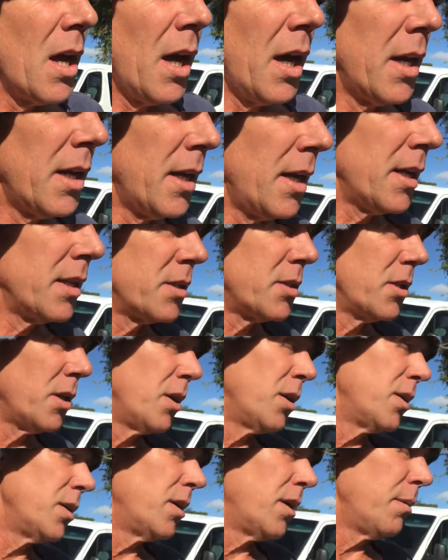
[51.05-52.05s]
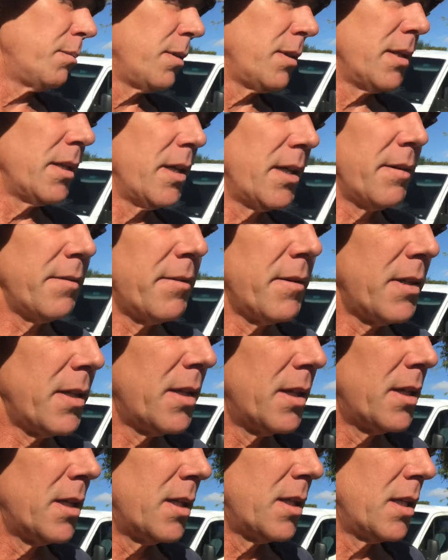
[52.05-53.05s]
and then, so I believe
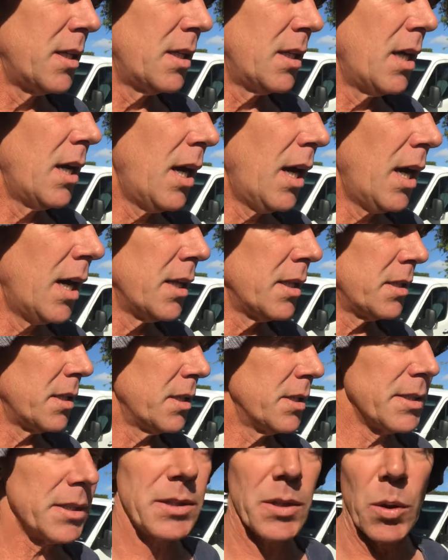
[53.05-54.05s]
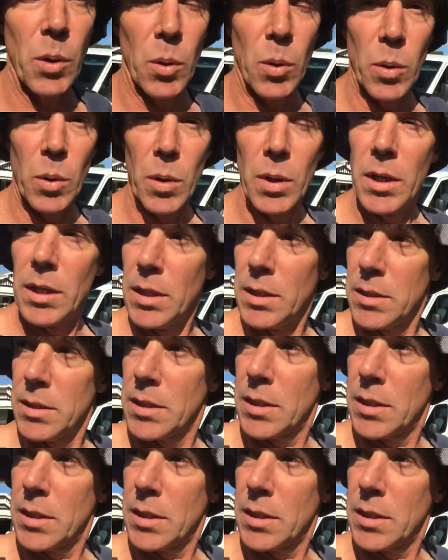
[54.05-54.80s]
under the law,